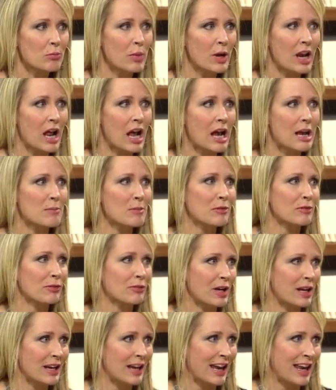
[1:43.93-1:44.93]
but I'm
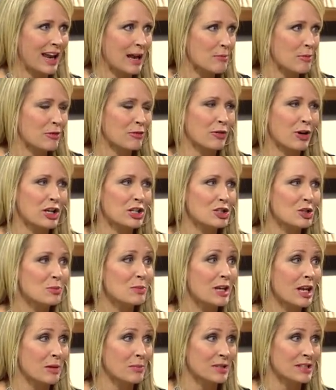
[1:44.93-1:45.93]
afraid you'll
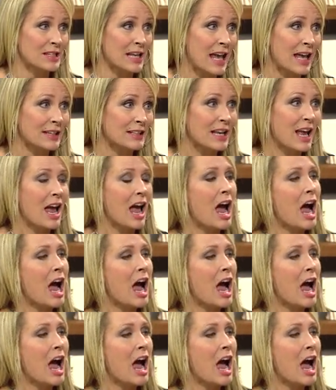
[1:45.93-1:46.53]
be upset,